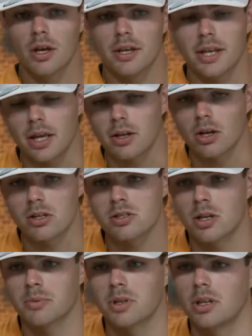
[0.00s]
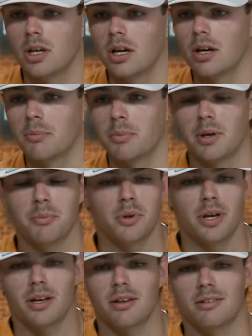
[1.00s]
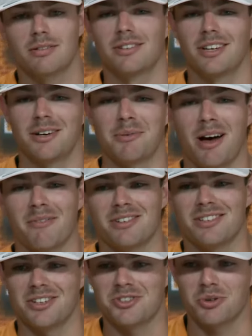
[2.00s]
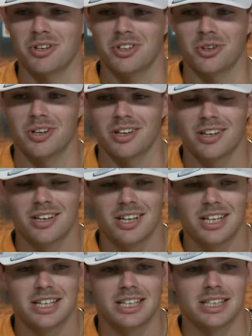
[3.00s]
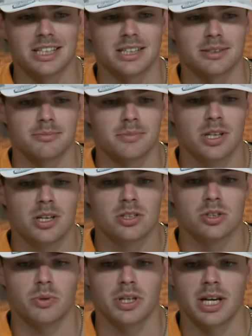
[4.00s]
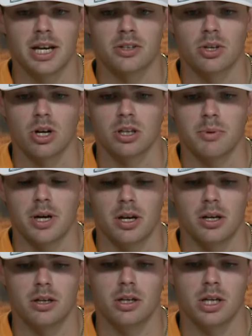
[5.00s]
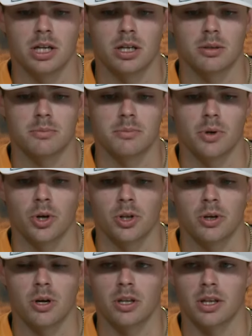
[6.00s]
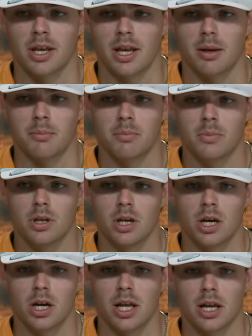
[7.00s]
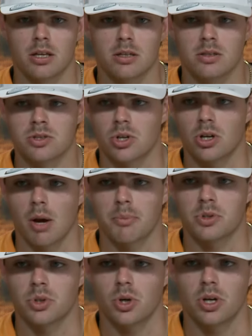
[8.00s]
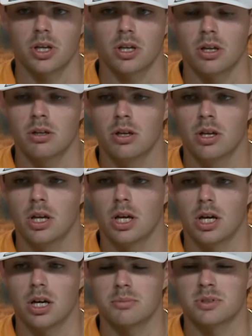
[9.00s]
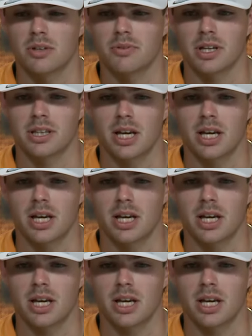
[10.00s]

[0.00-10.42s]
Yeah, no, it's something me and Blake obviously enjoy doing. So we kind of talked about it earlier on in the game, like a certain opportunity, stuff like